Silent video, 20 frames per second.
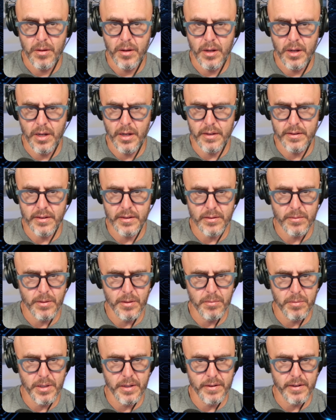Is this
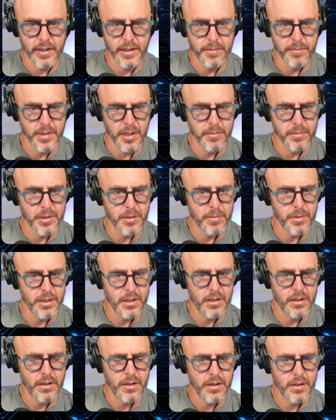one? Playwright
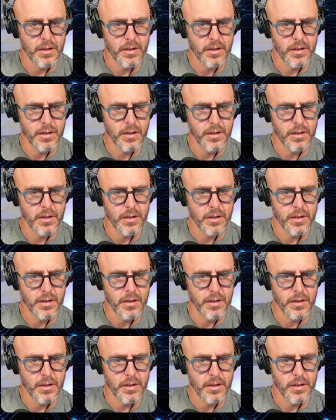MCP?